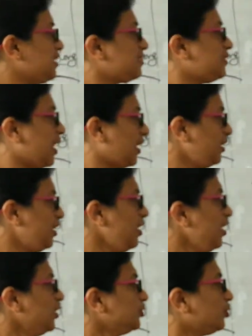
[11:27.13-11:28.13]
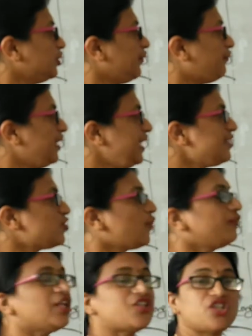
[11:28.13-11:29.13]
done. So the fleece
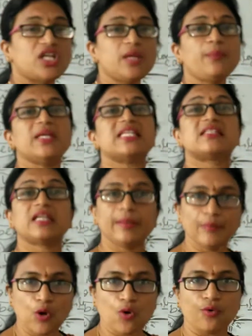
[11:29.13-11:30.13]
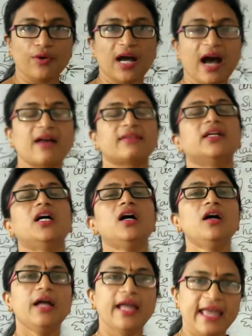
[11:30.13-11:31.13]
of the sheep is removed, or the
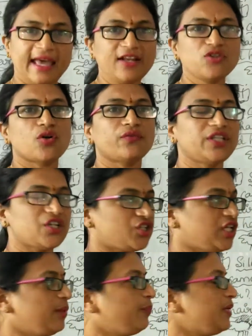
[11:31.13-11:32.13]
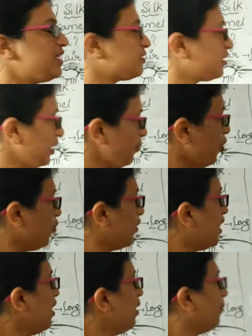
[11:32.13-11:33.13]
hairs of the sheep is
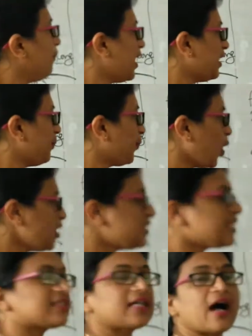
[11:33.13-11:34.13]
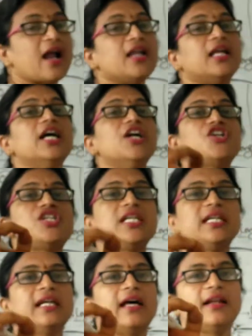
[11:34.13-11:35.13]
removed by the process called
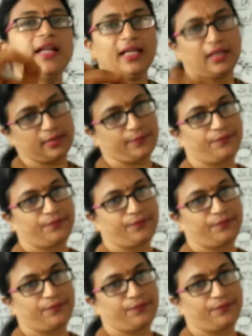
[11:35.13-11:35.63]
shearing.